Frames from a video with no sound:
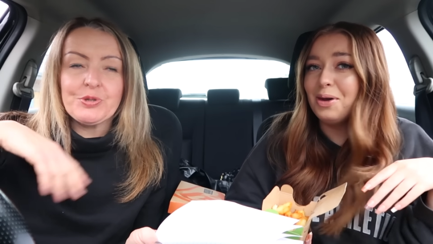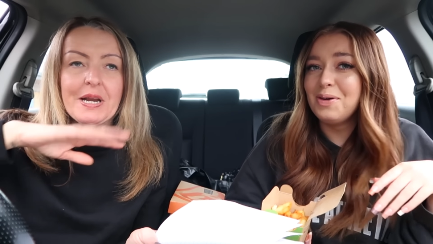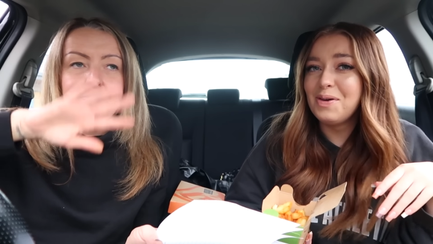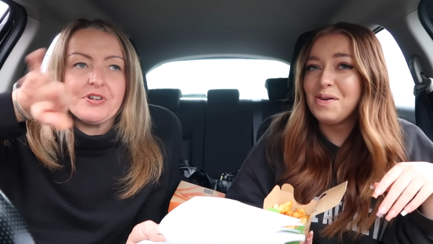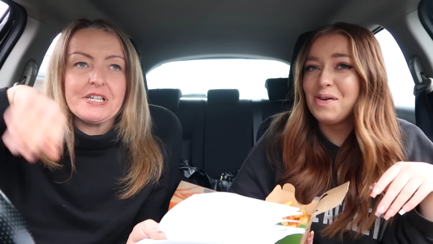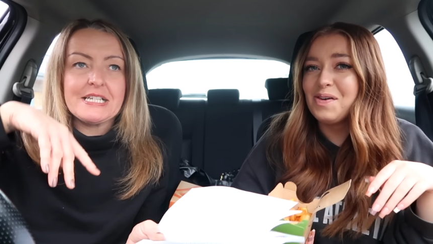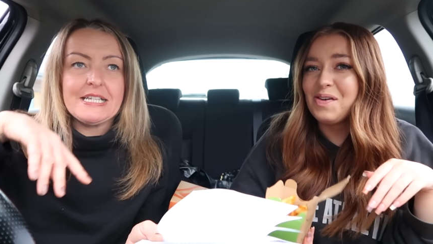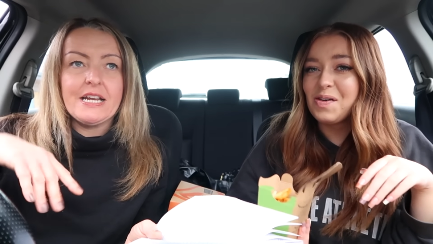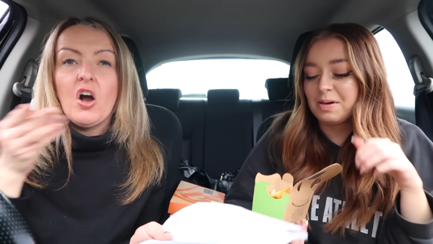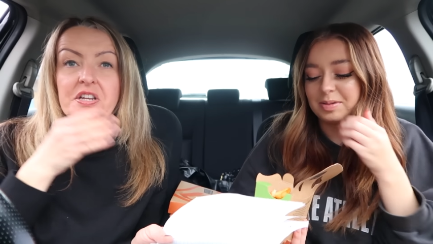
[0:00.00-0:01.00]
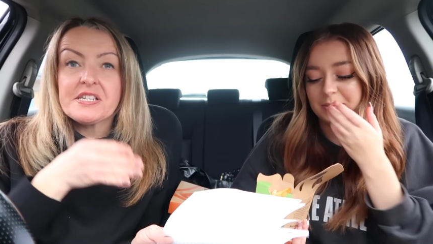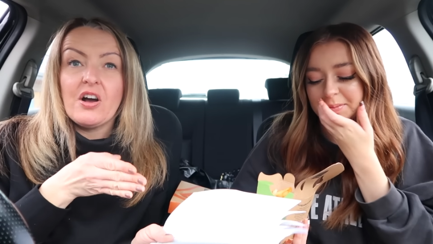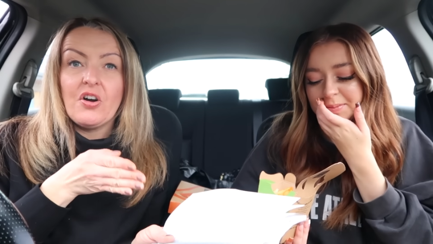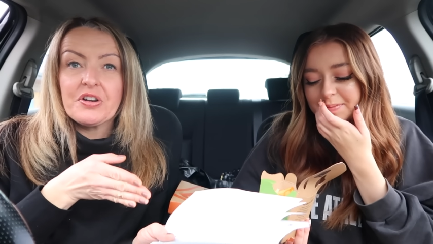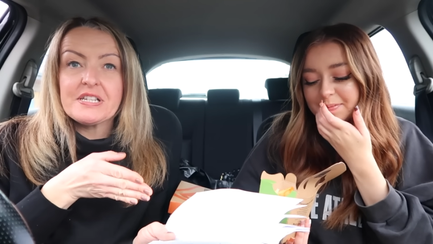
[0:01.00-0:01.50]
Speaker 1: 20 products in. I
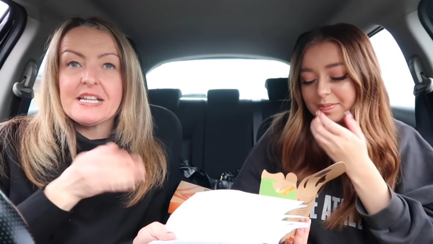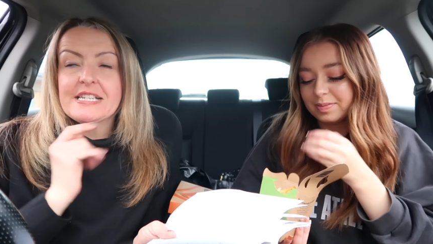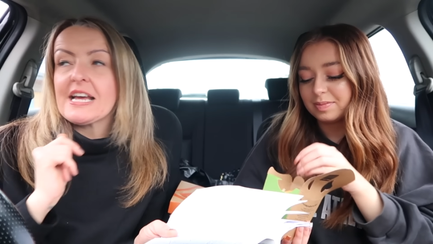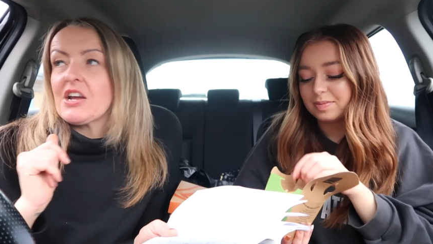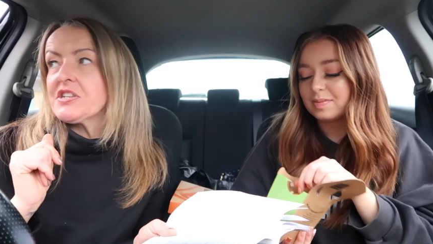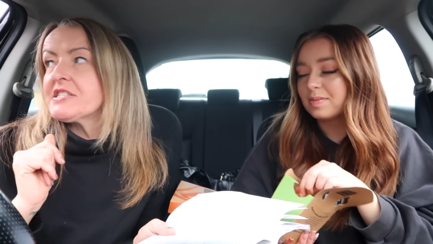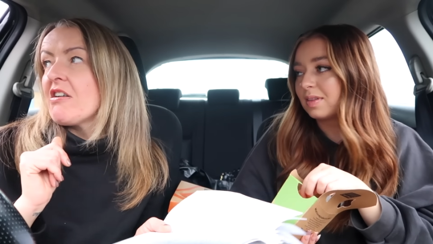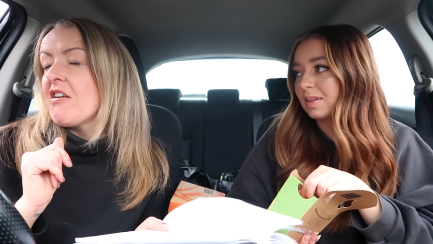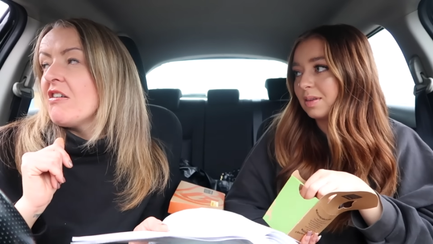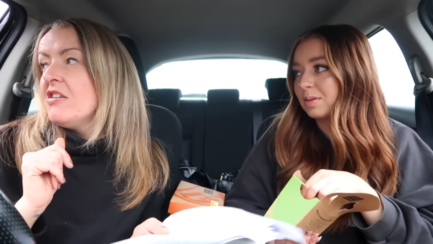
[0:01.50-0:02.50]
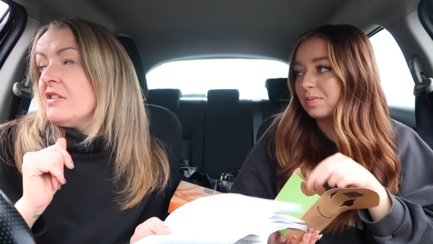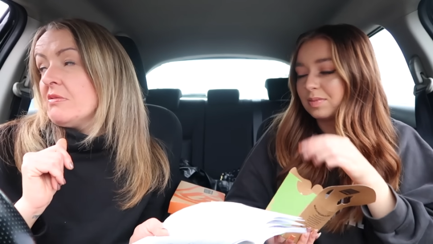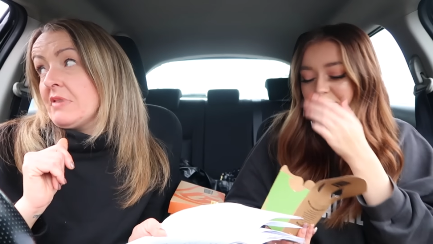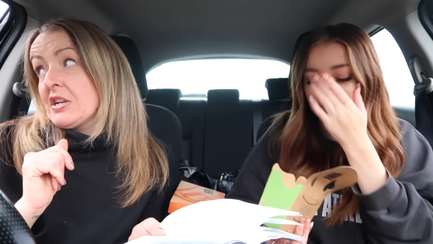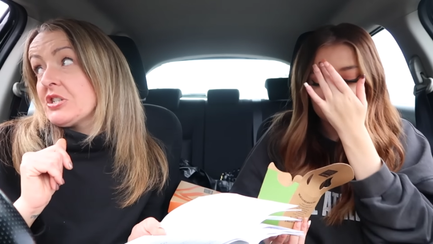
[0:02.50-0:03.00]
start on a Sunday, I start,
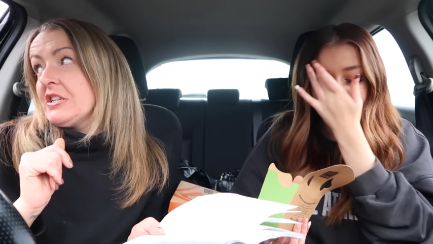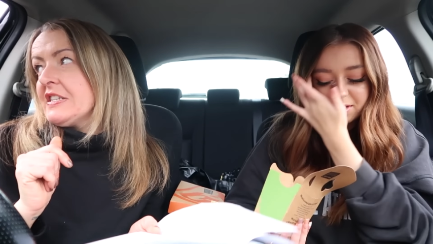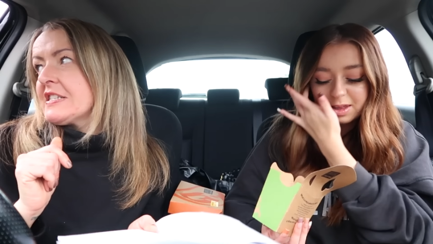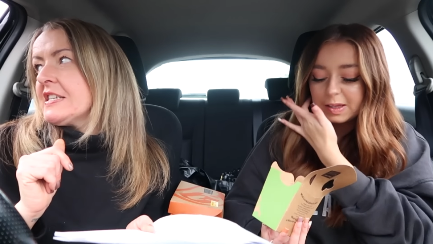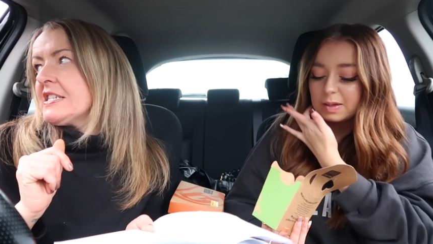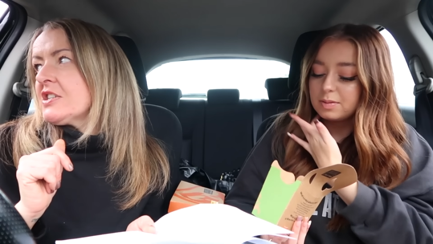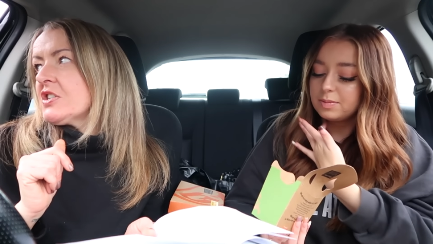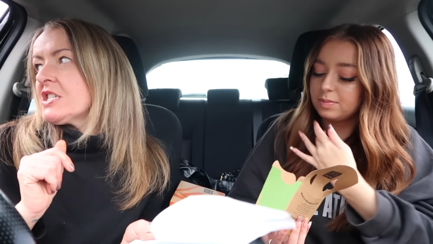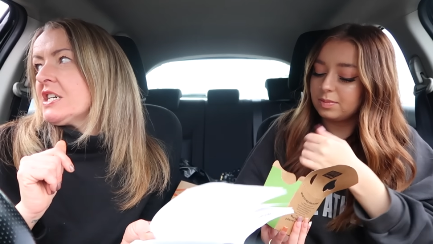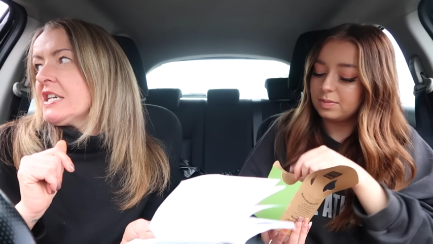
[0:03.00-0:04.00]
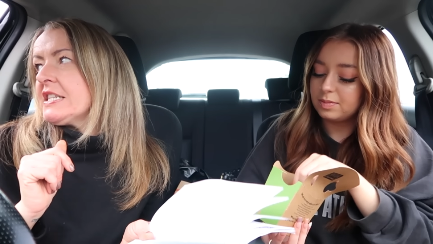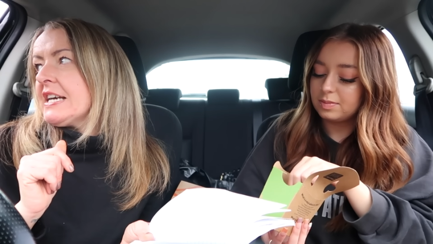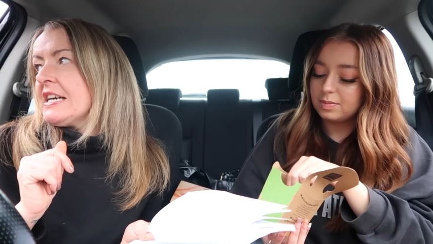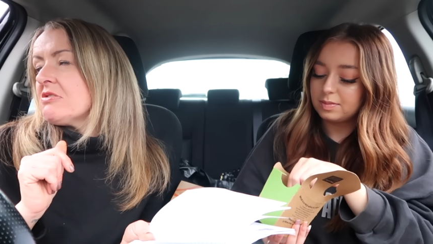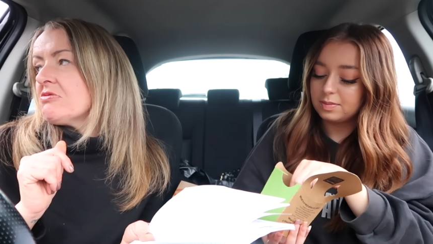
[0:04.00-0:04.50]
uh, actually this Sunday I started the
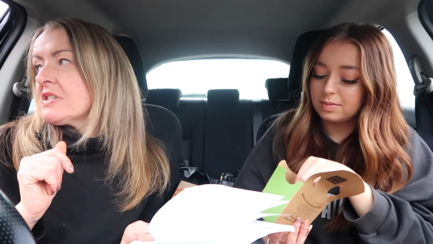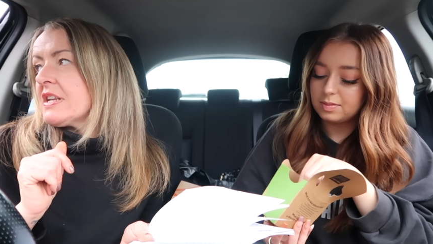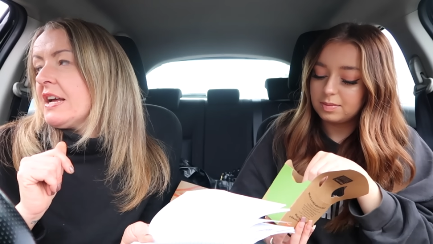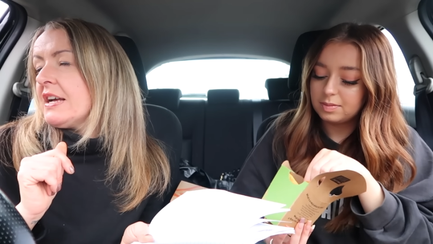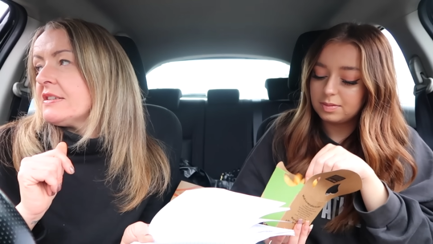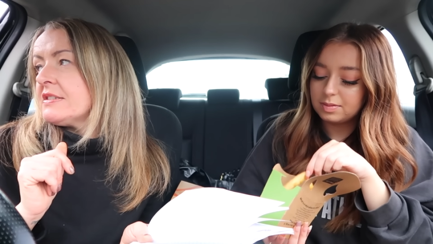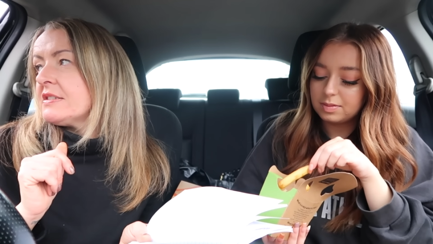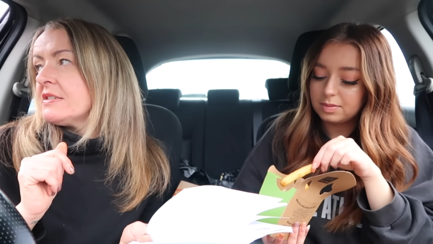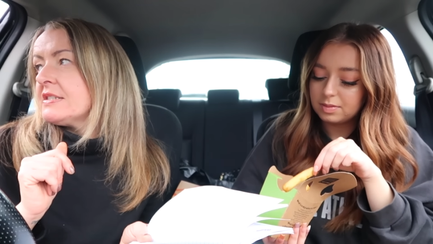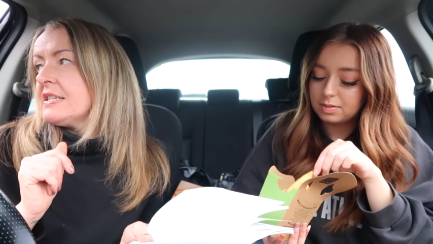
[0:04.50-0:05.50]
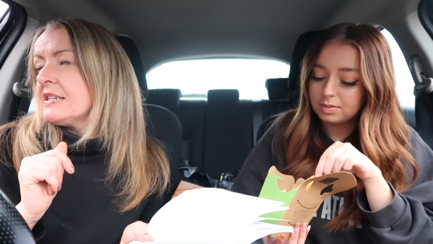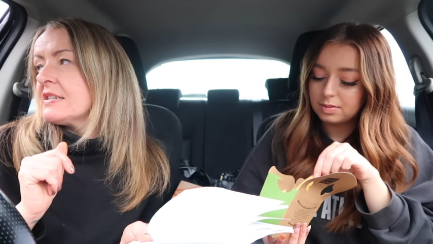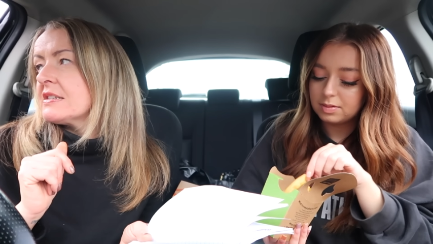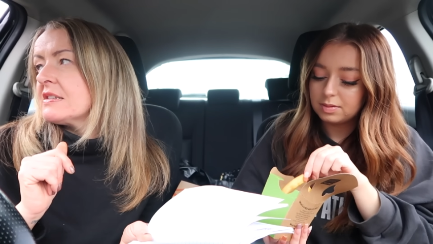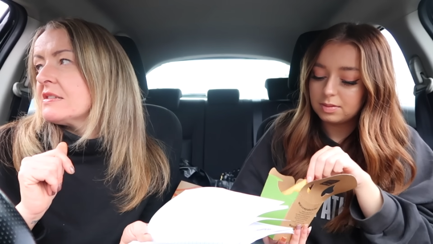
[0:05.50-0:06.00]
house at
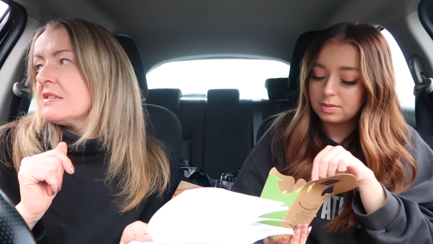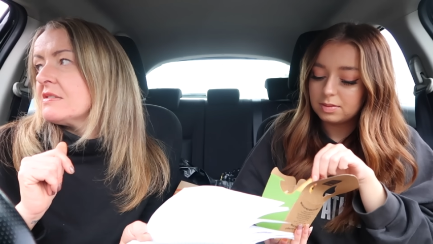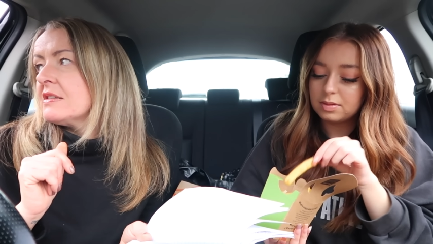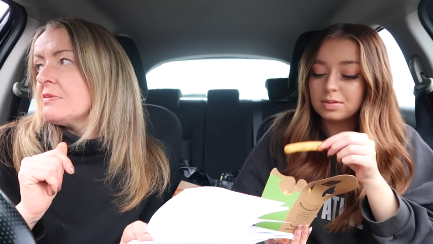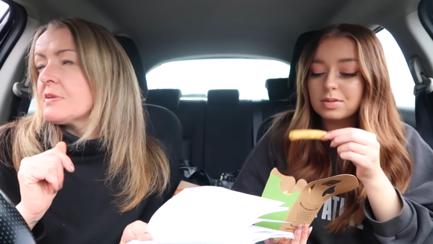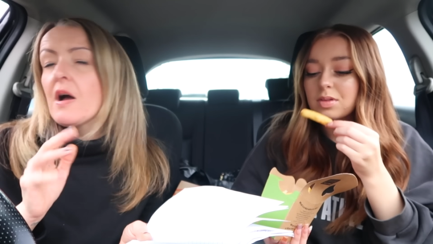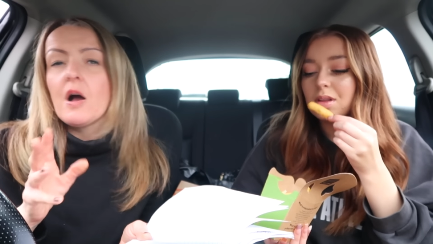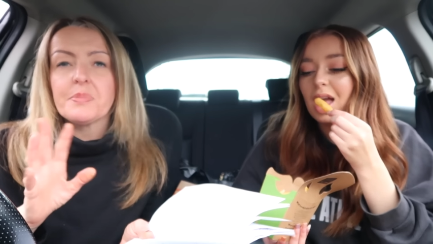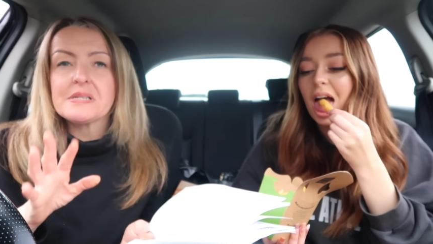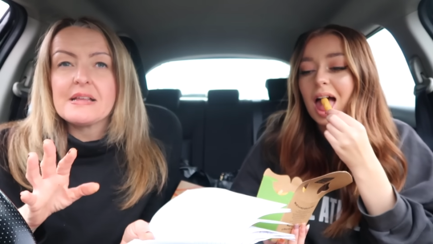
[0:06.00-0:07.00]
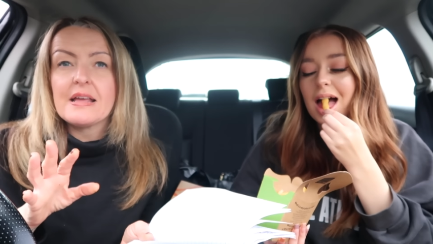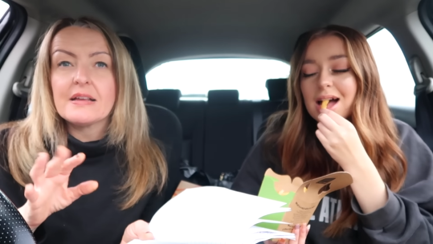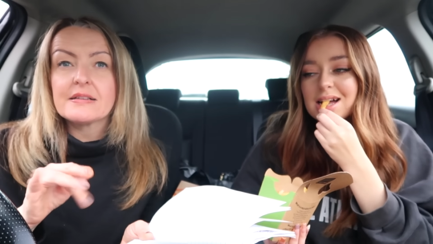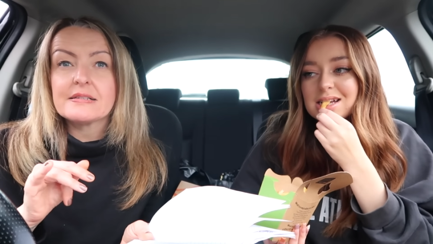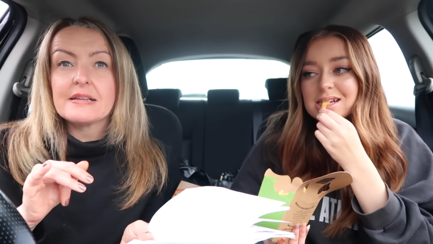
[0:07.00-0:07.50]
six it's think it was about half past
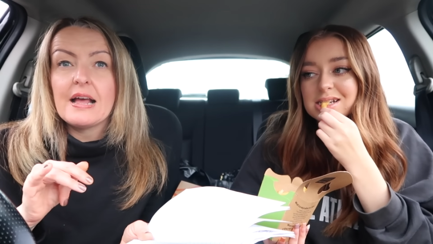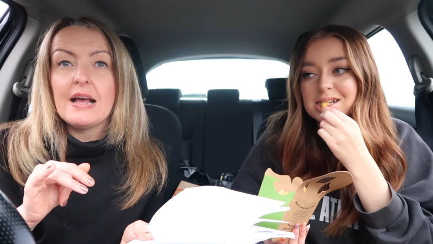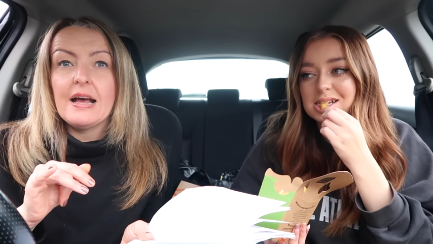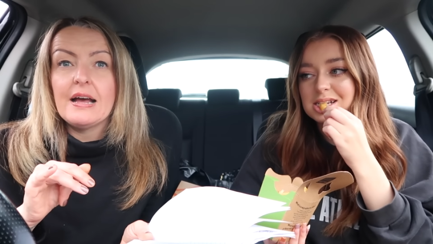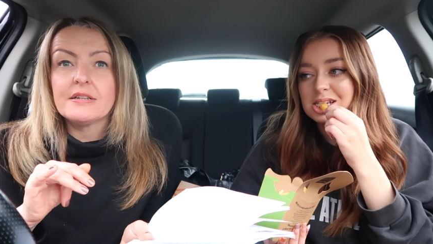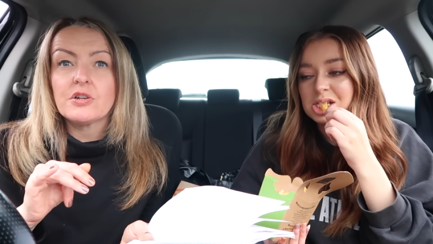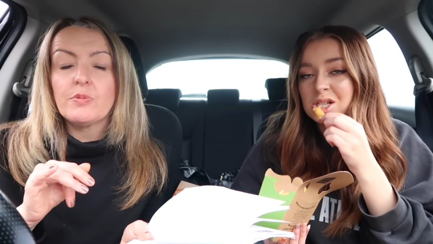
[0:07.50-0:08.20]
six, mm. and I